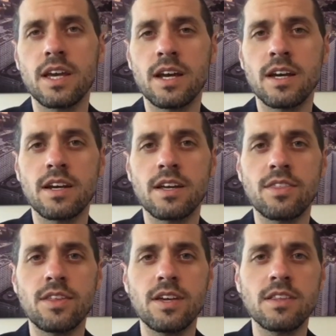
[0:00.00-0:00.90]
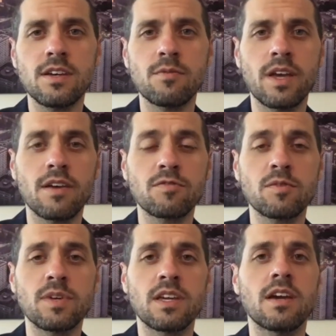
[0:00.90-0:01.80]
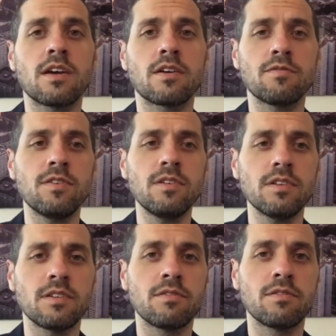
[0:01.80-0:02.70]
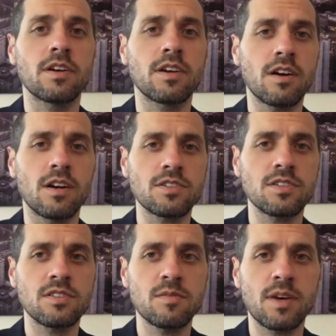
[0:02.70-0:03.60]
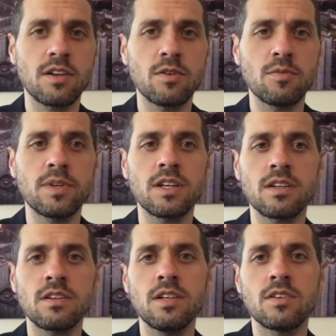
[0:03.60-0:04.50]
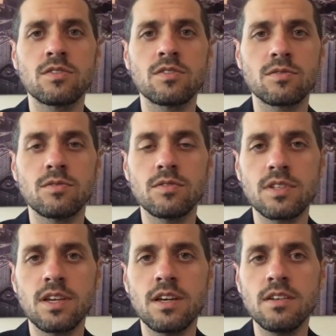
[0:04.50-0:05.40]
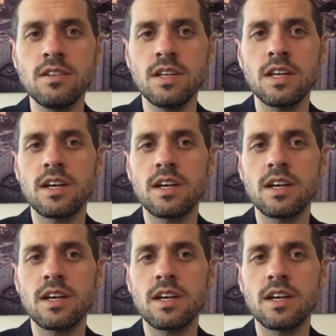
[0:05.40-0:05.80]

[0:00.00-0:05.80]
and I think that we have to be careful and very cautious about opening schools again.